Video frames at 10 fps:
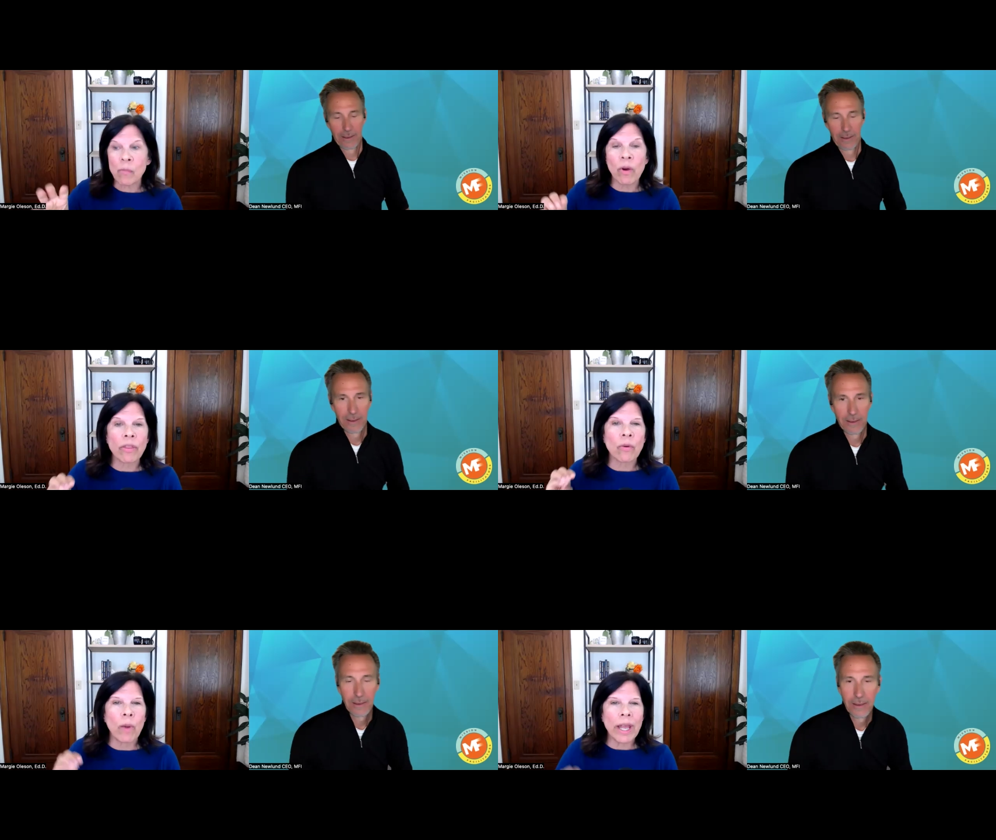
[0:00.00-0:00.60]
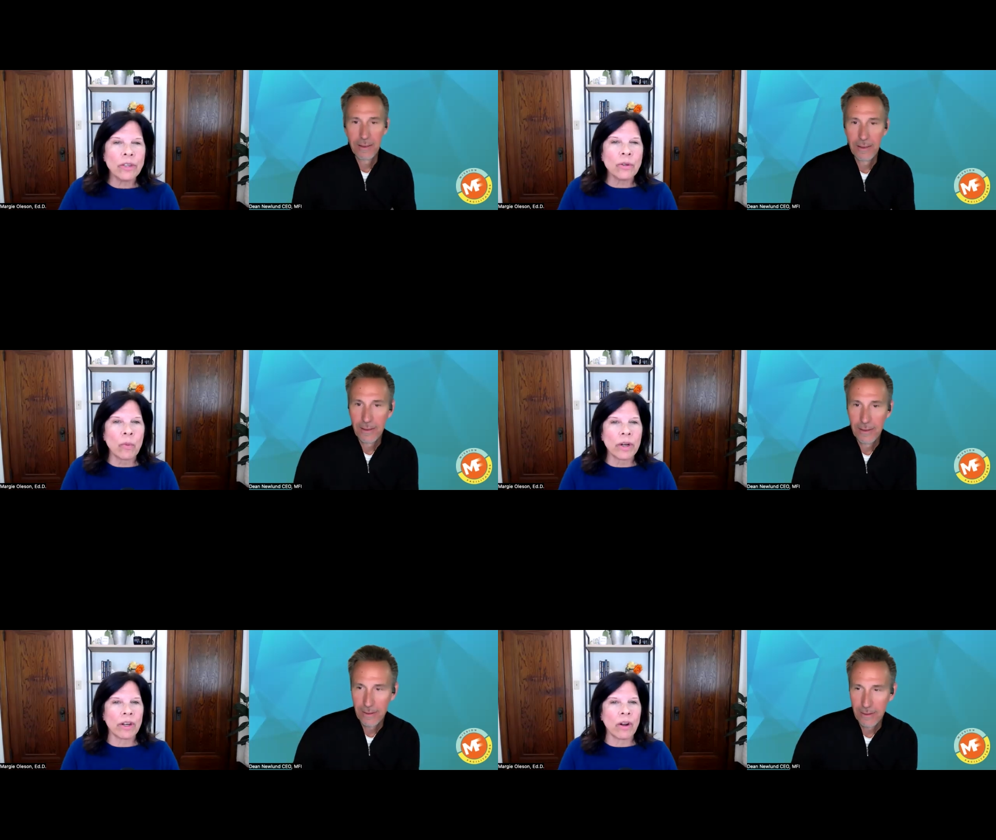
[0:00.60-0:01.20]
Speaker 1: somewhere the way you
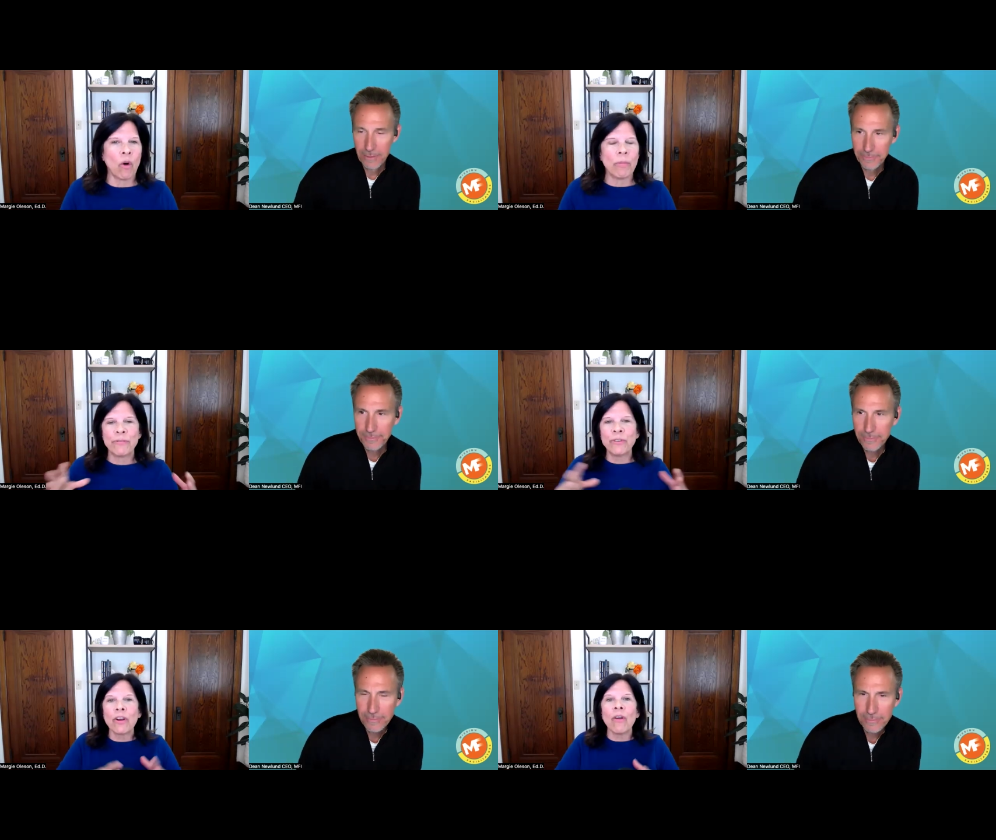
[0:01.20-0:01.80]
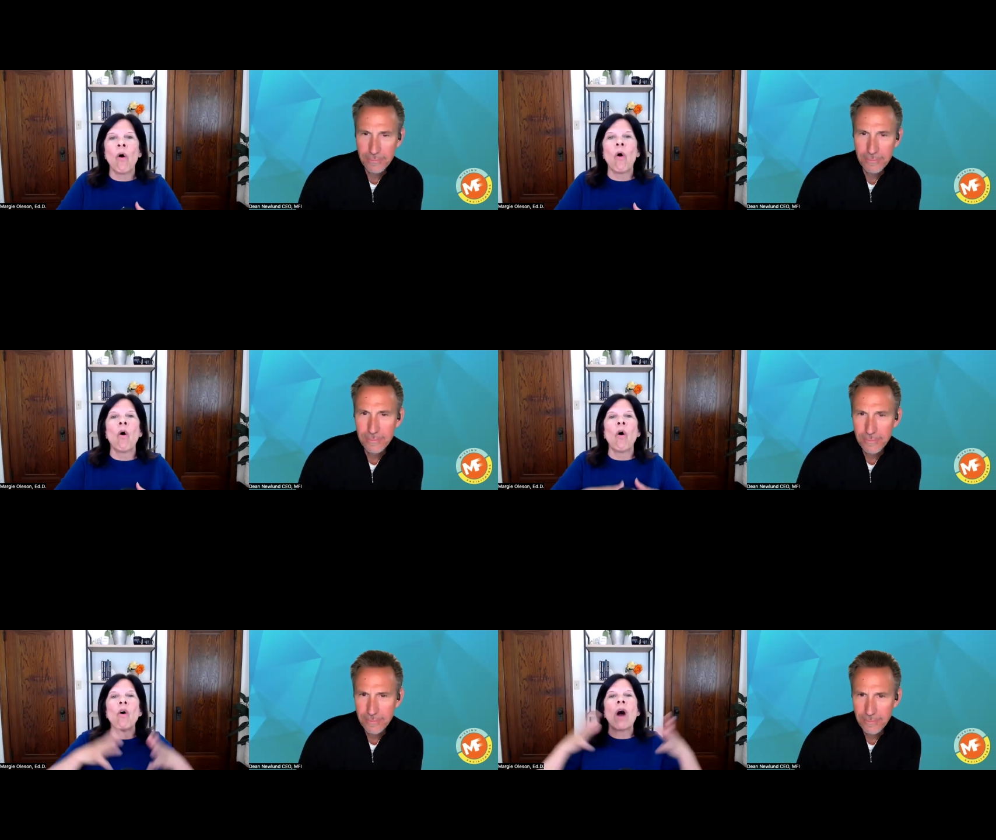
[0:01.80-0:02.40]
would at home. If your
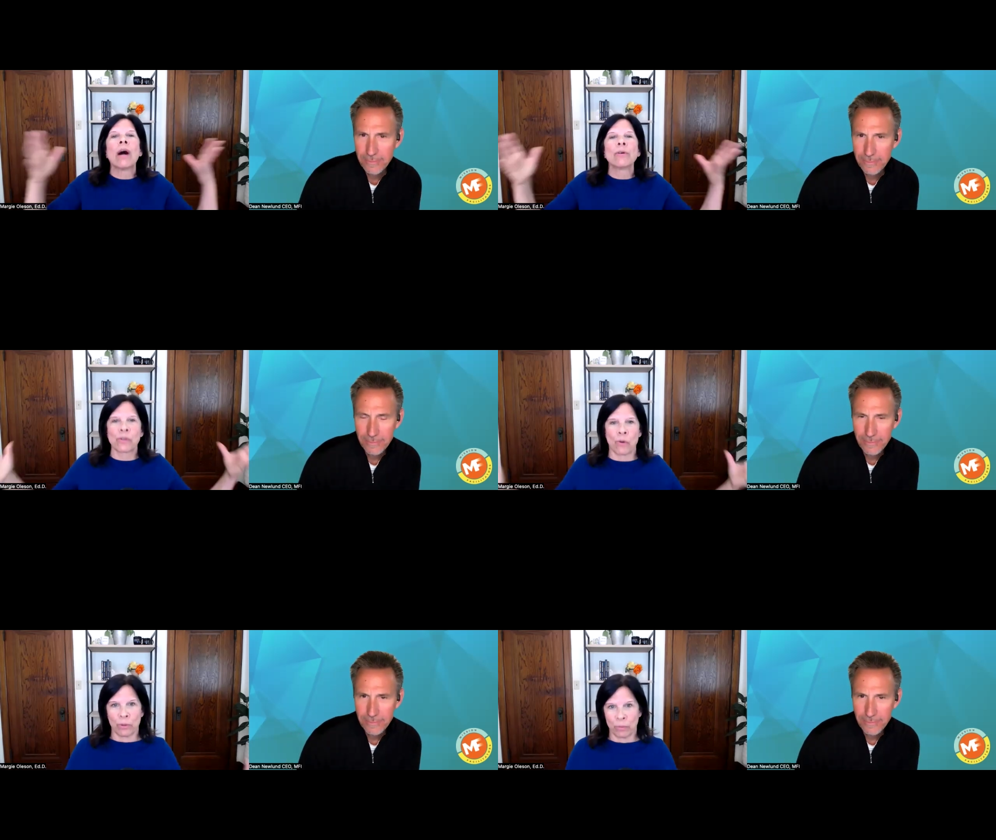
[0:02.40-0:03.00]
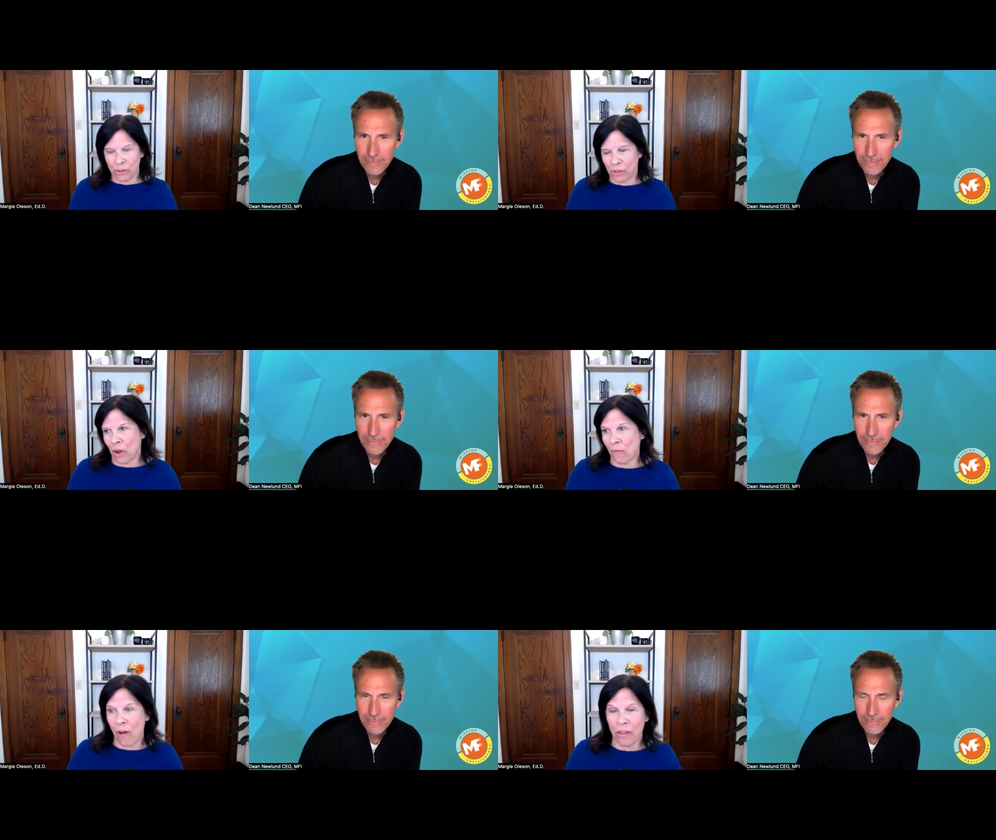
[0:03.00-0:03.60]
whole household was
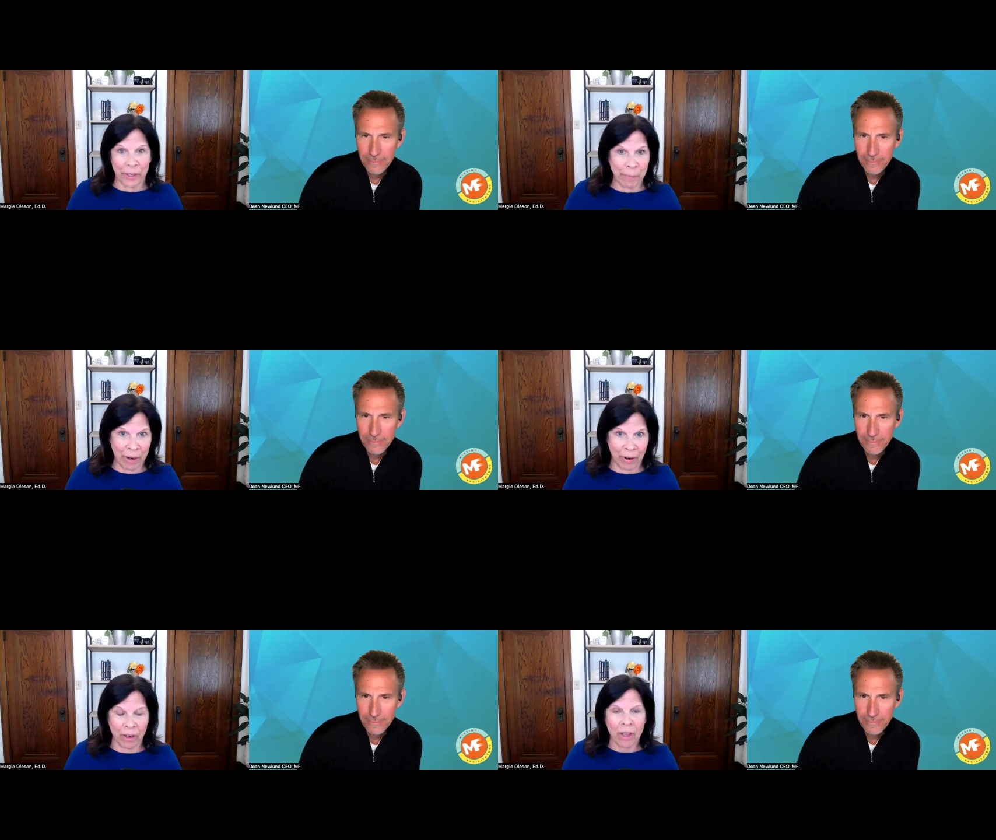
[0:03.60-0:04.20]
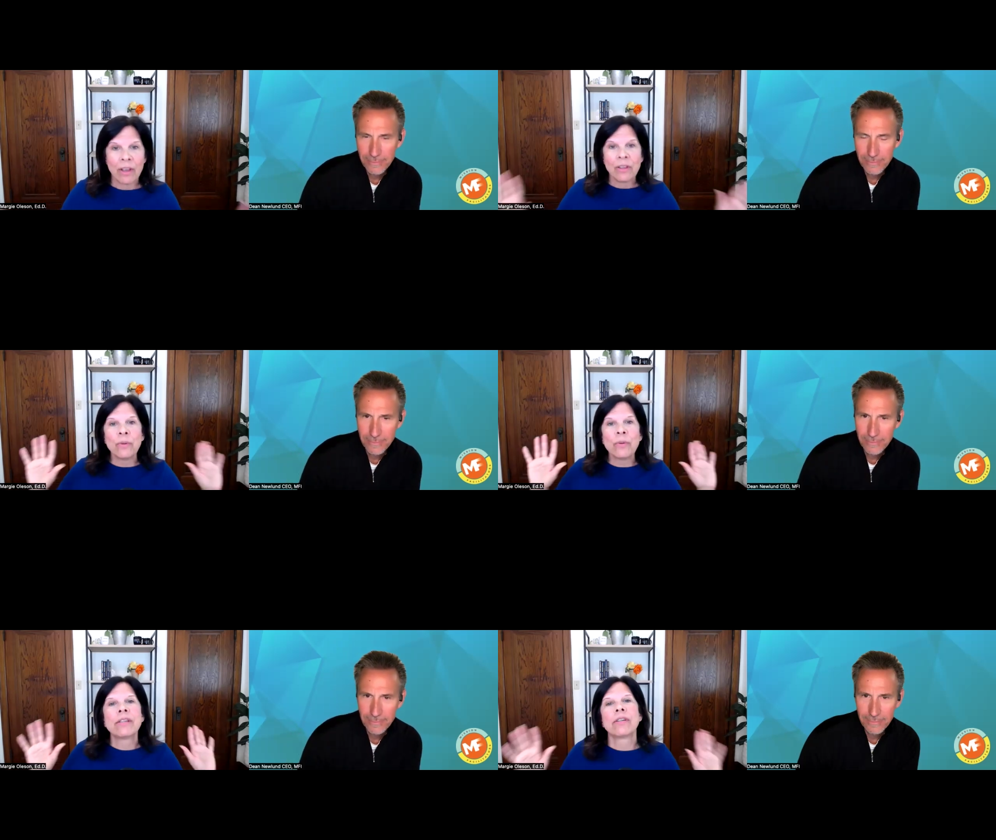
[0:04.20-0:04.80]
falling apart,
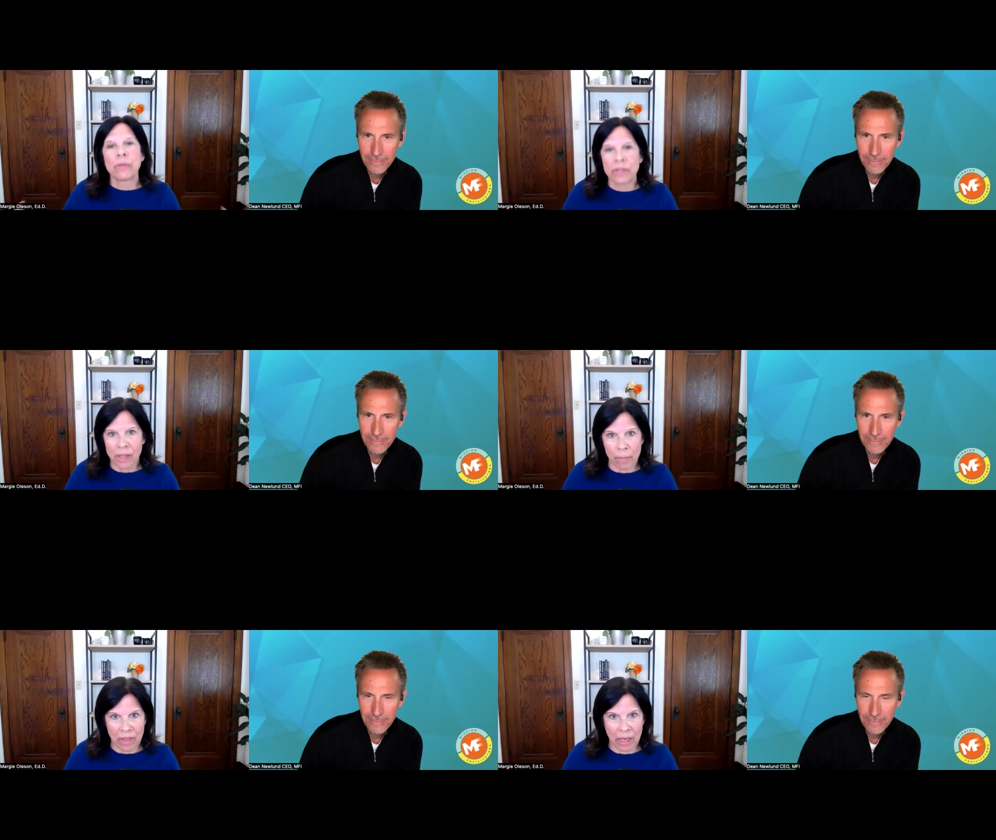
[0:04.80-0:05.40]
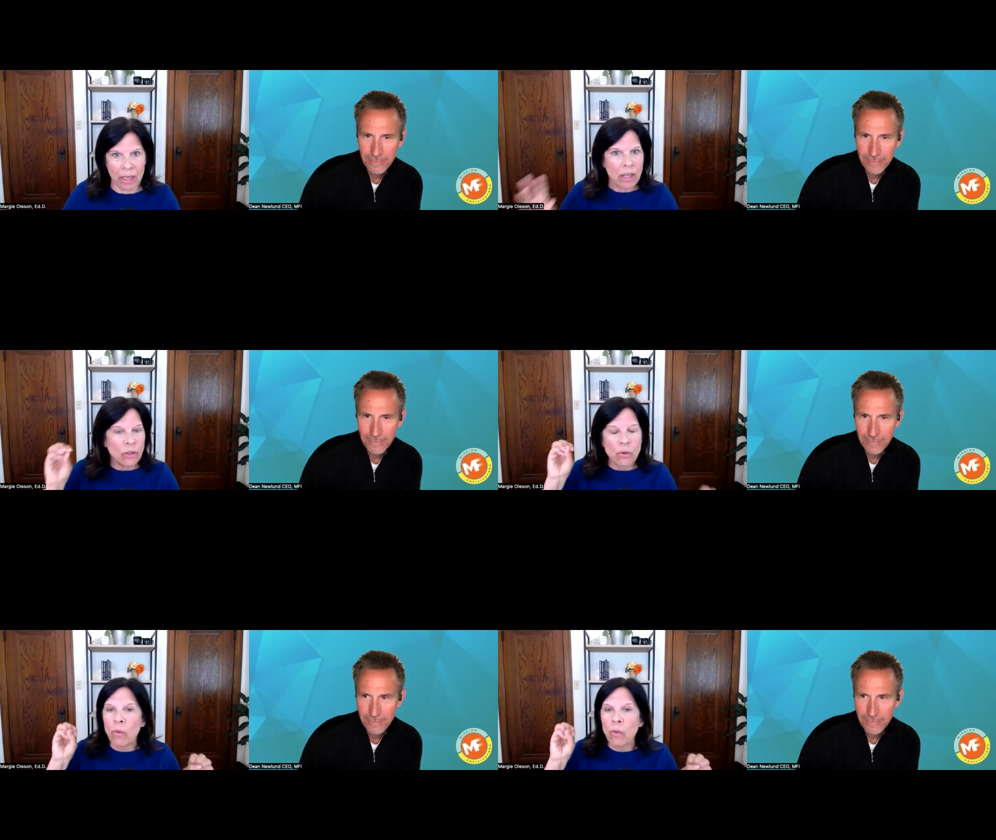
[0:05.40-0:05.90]
you would do something. You